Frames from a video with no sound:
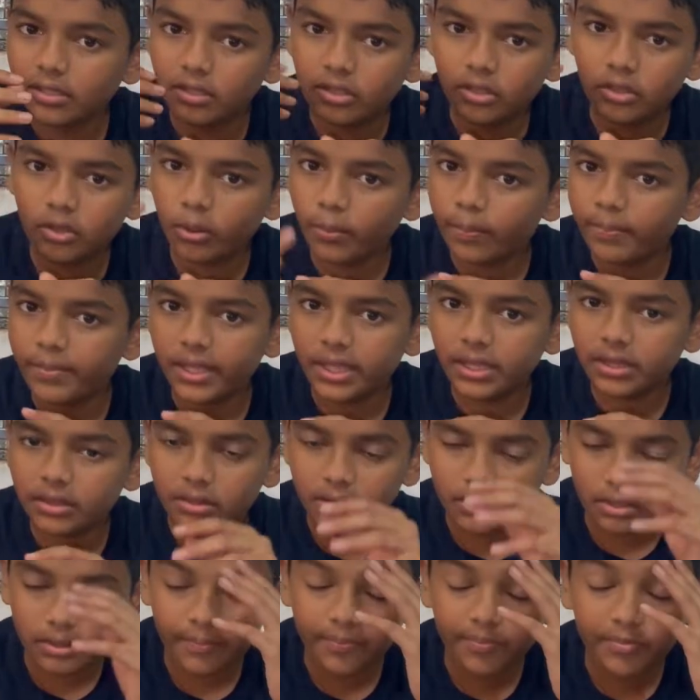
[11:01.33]
to breathe.
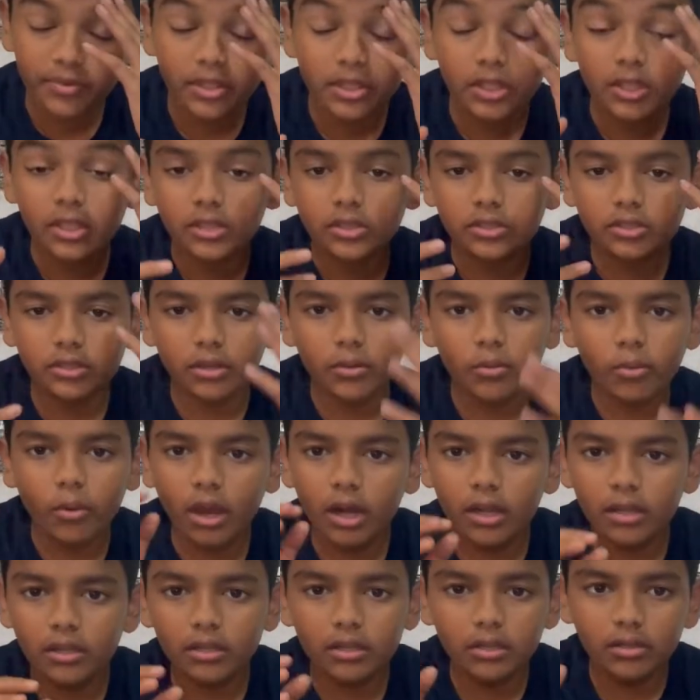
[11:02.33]
So
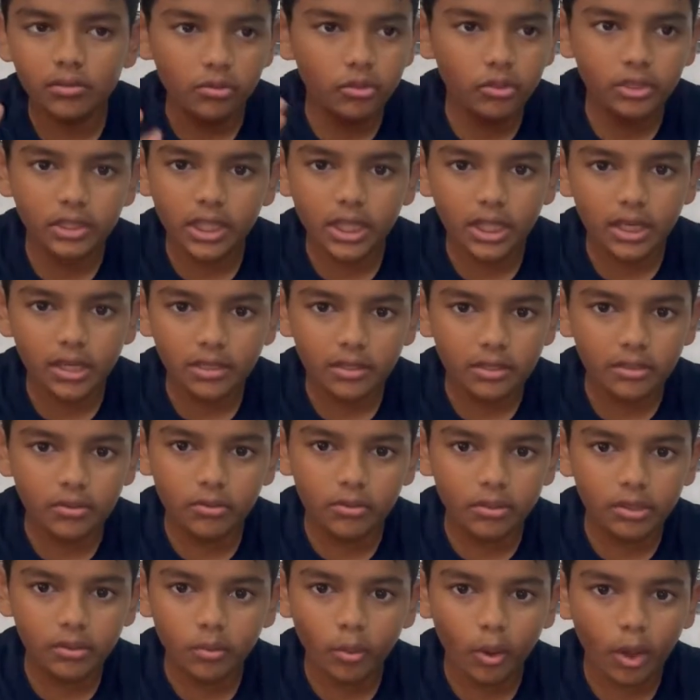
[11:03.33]
what do they
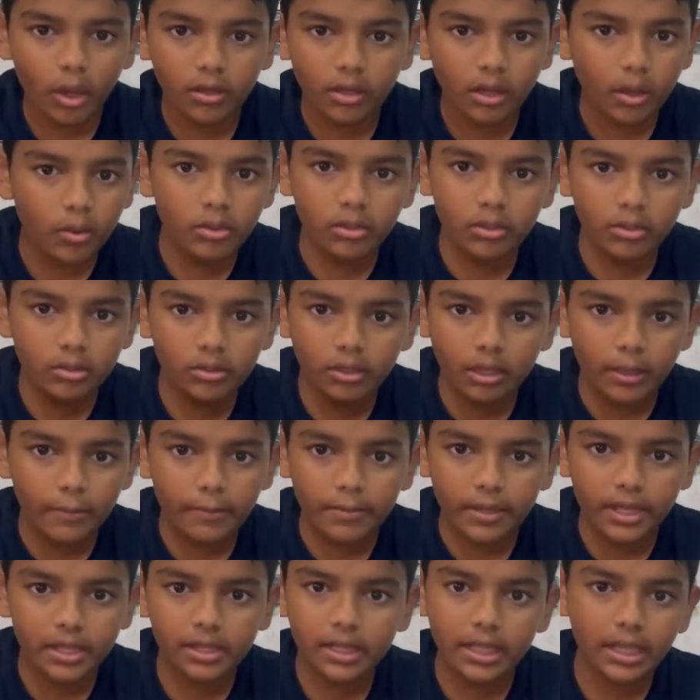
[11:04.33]
do in water? How do they
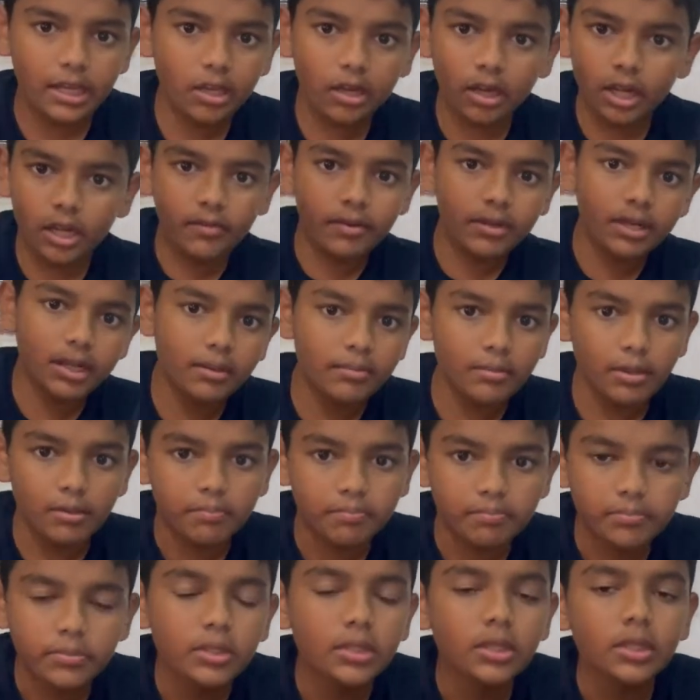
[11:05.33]
breathe? They cannot even come up.
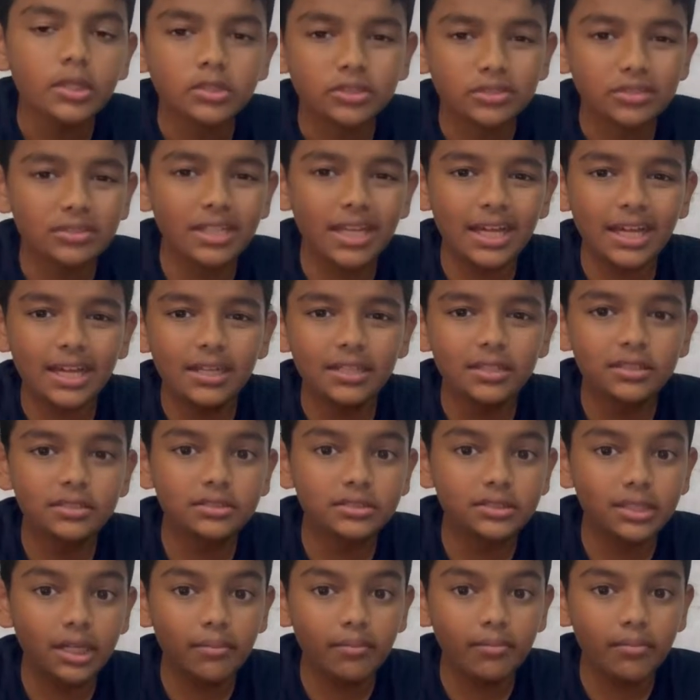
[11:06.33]
So there is
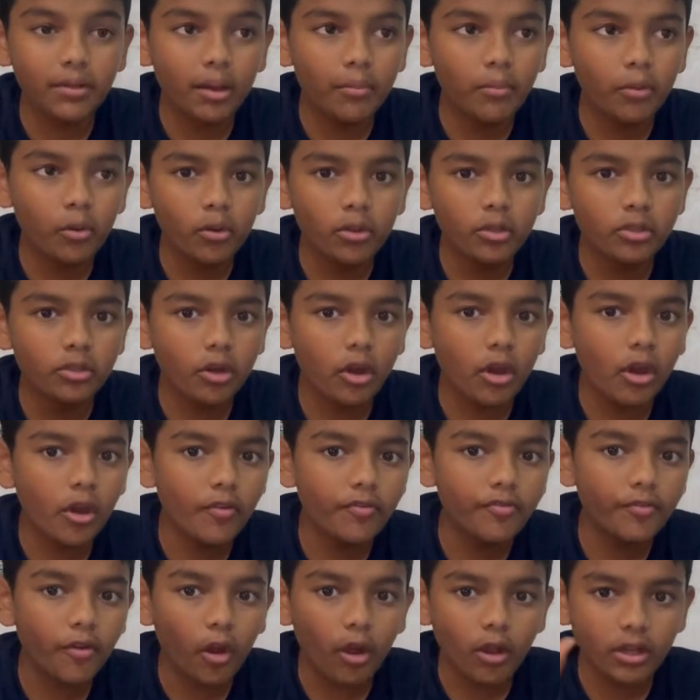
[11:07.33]
some amount
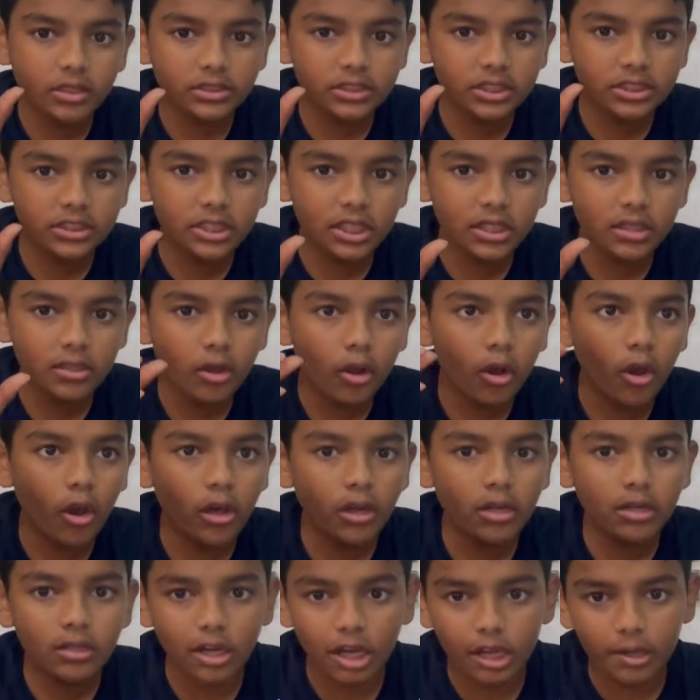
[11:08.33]
of oxygen
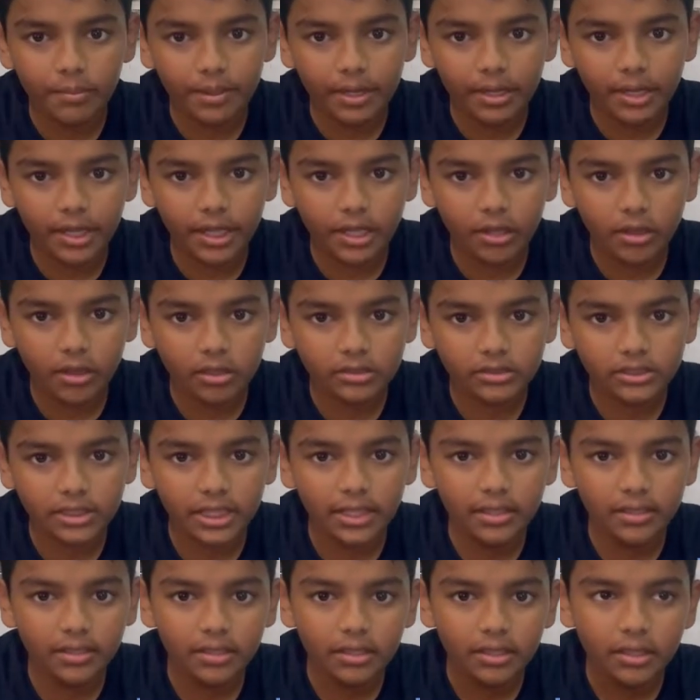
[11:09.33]
or carbon
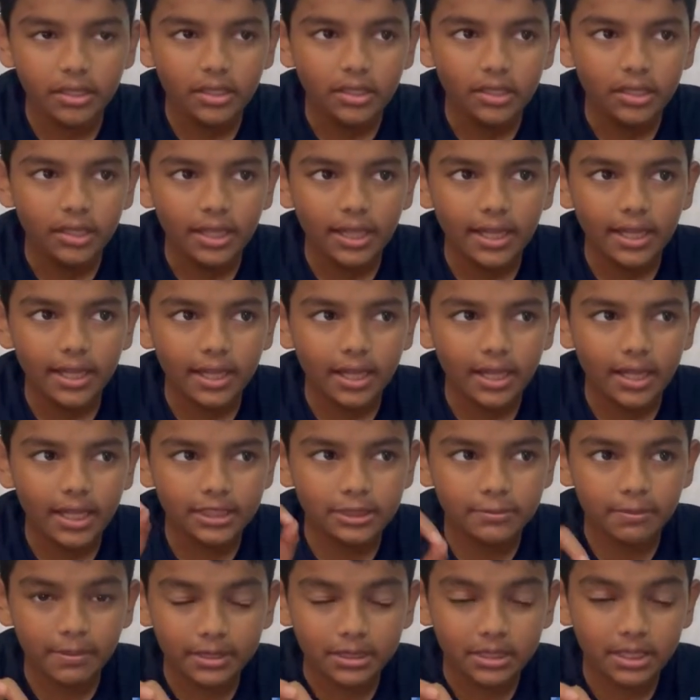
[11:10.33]
dioxide,
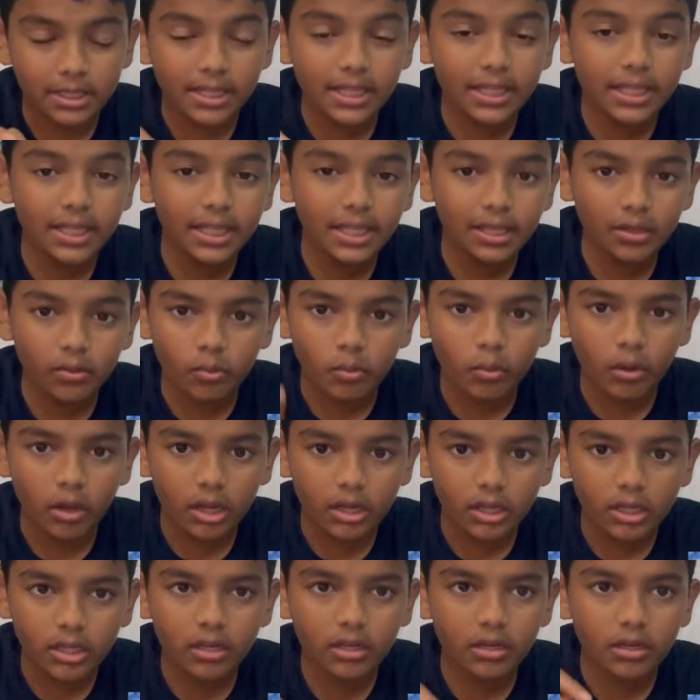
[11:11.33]
especially in
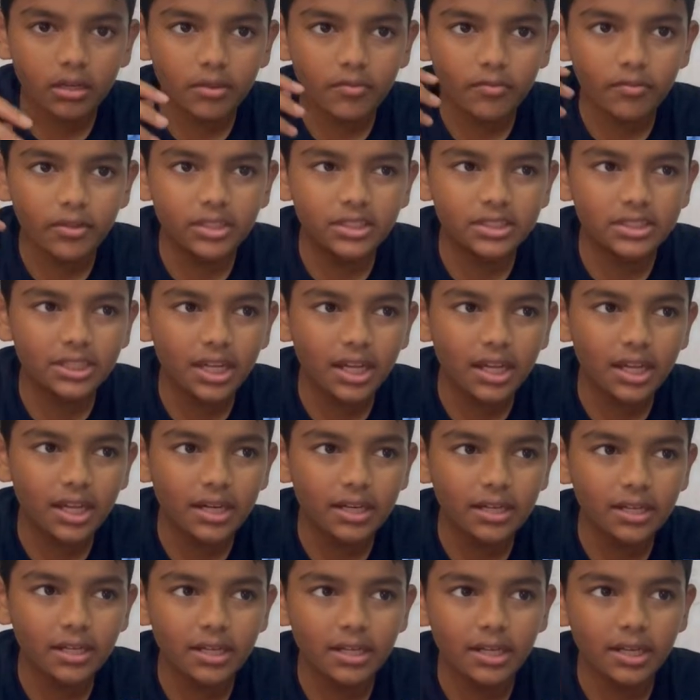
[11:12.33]
water, which are
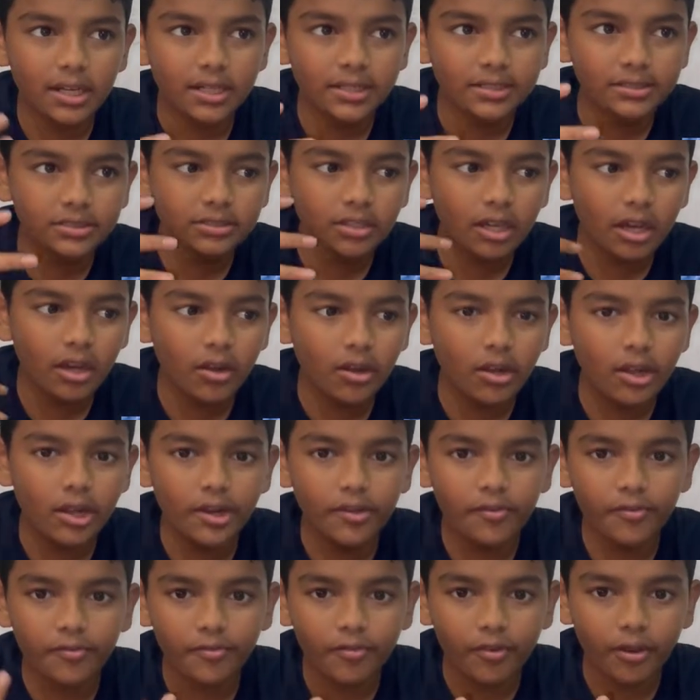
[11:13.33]
in a
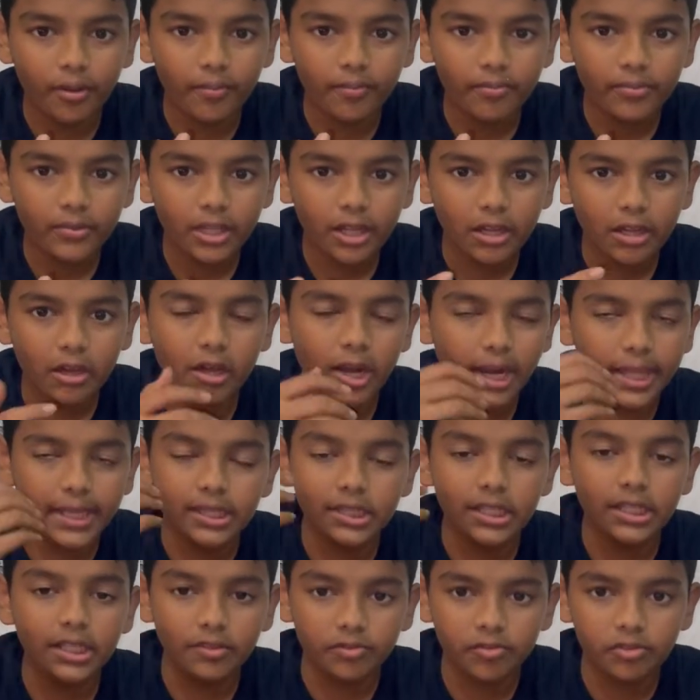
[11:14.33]
dissolved form or like
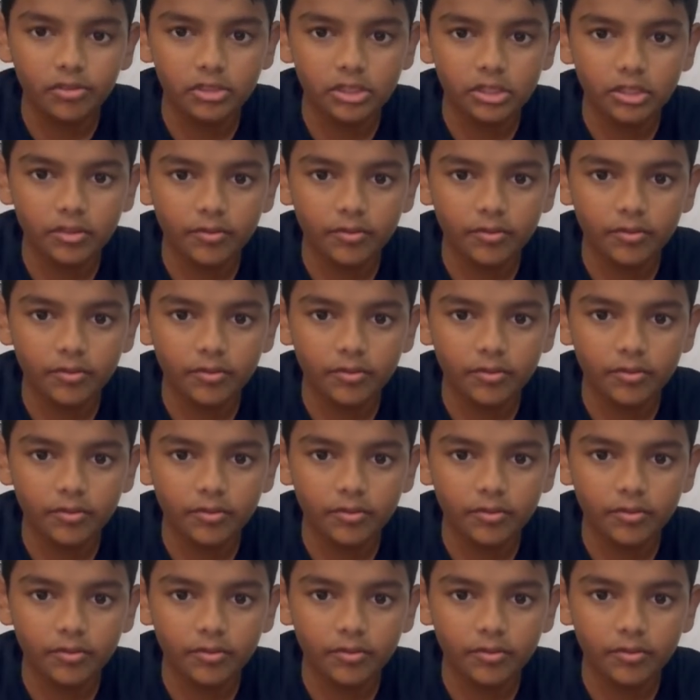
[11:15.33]
the diffusion